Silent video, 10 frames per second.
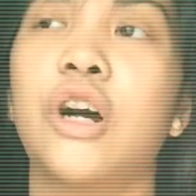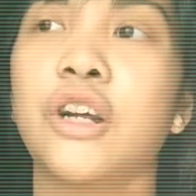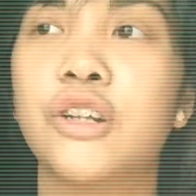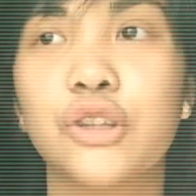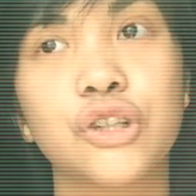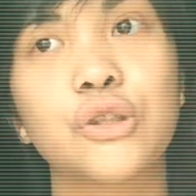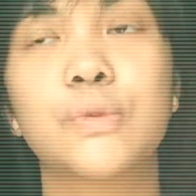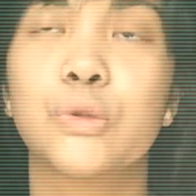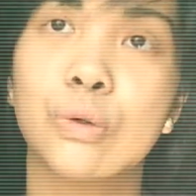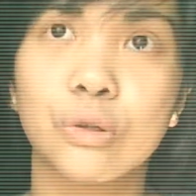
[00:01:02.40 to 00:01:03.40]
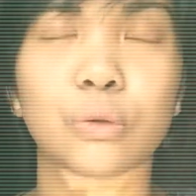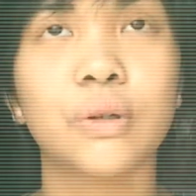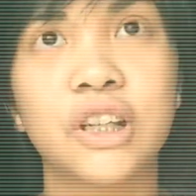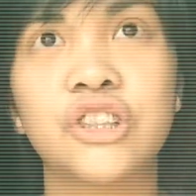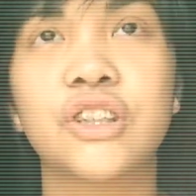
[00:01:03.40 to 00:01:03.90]
Another rhetorical
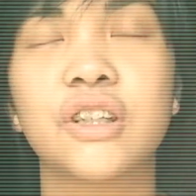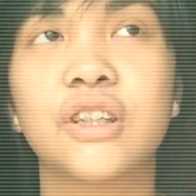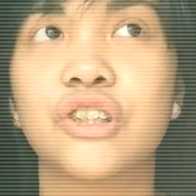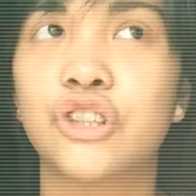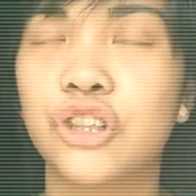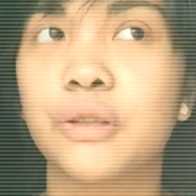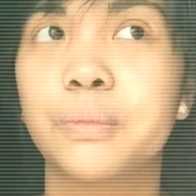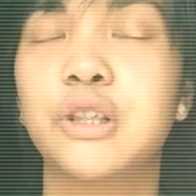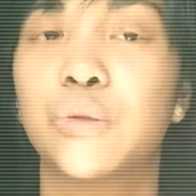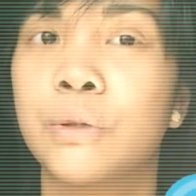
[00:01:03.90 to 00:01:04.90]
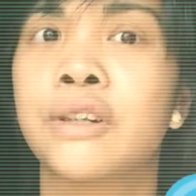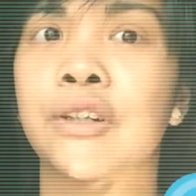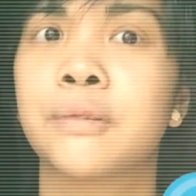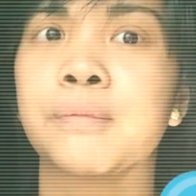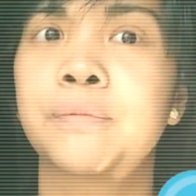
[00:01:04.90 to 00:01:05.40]
question. This should be Twitter.